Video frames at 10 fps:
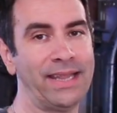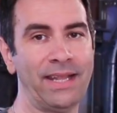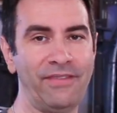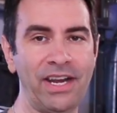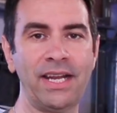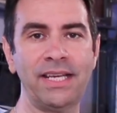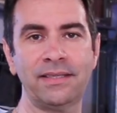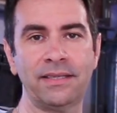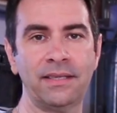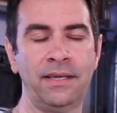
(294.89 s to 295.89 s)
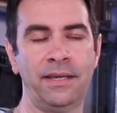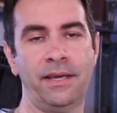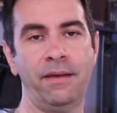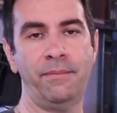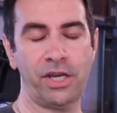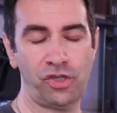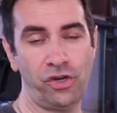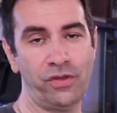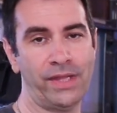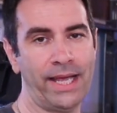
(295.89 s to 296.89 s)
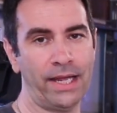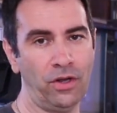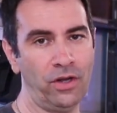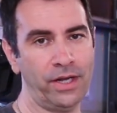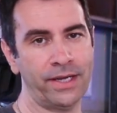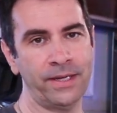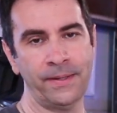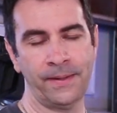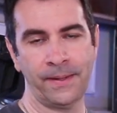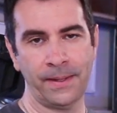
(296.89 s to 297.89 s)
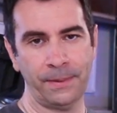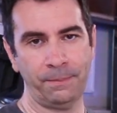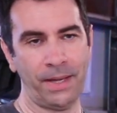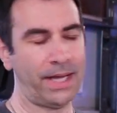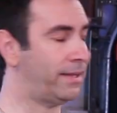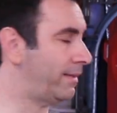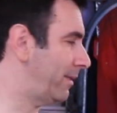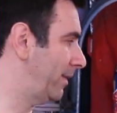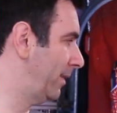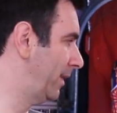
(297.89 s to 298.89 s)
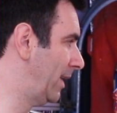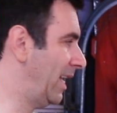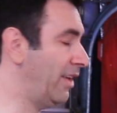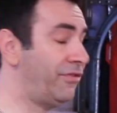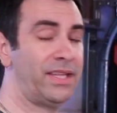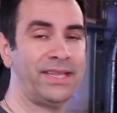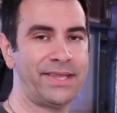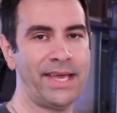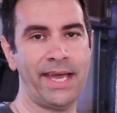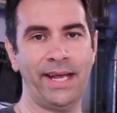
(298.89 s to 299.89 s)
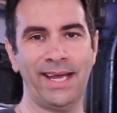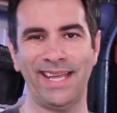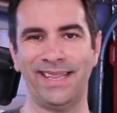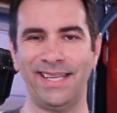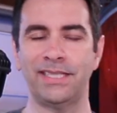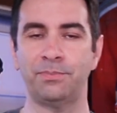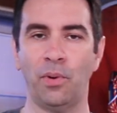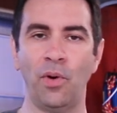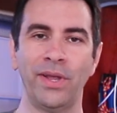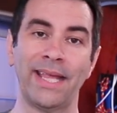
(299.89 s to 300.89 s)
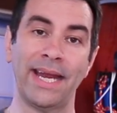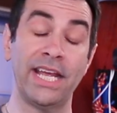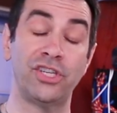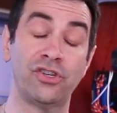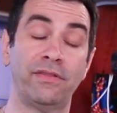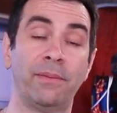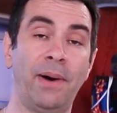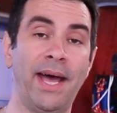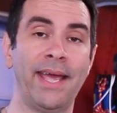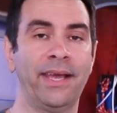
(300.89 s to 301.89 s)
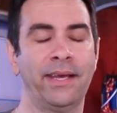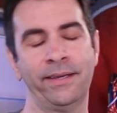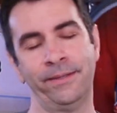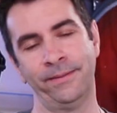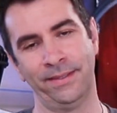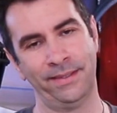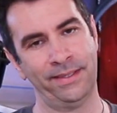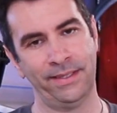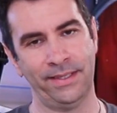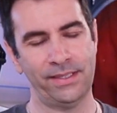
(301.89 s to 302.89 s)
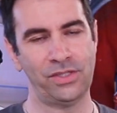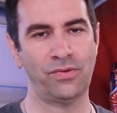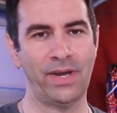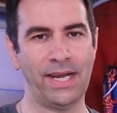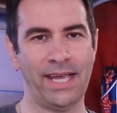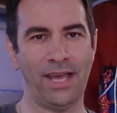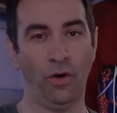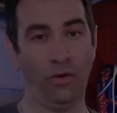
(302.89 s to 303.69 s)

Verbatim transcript: At the very least, make sure you take a look, but lifting the tank at this point and age of the bike, it's really